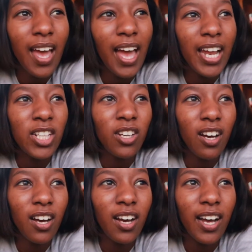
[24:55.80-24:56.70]
And
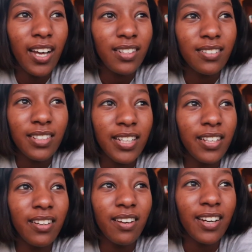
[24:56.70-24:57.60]
yeah,
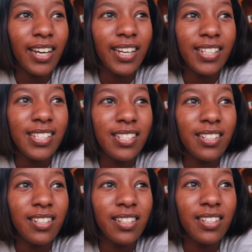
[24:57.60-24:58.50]
yeah, guys,
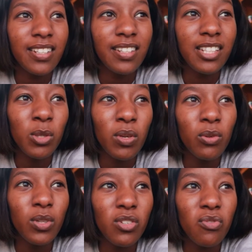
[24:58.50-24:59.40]
this
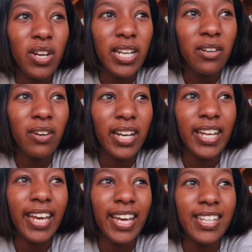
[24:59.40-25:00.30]
week was really, really
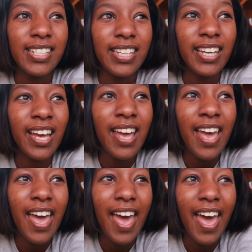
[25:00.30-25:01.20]
hectic
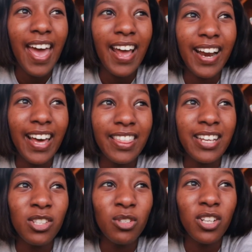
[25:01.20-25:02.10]
and I
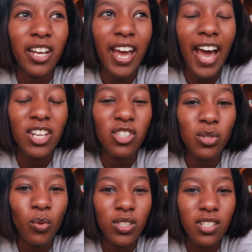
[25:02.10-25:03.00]
think today I
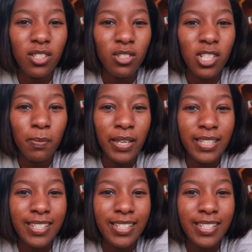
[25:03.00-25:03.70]
just wanted to spend